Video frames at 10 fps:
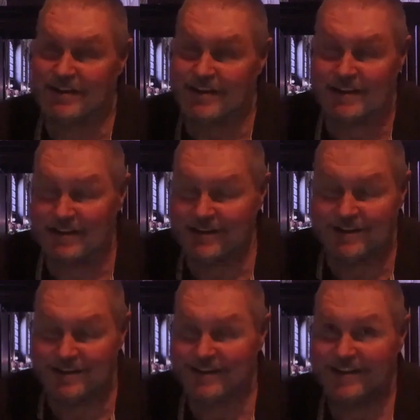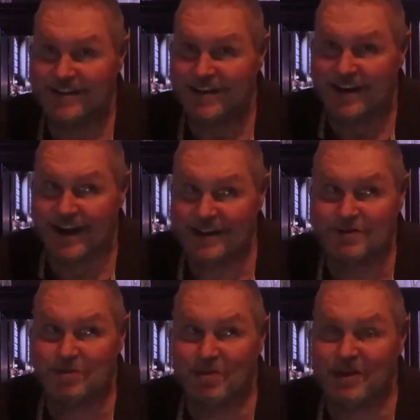everything.
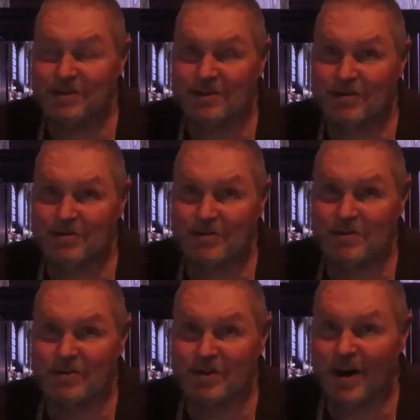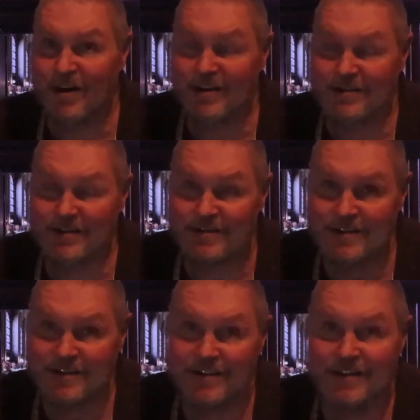I got 20 surgical scars.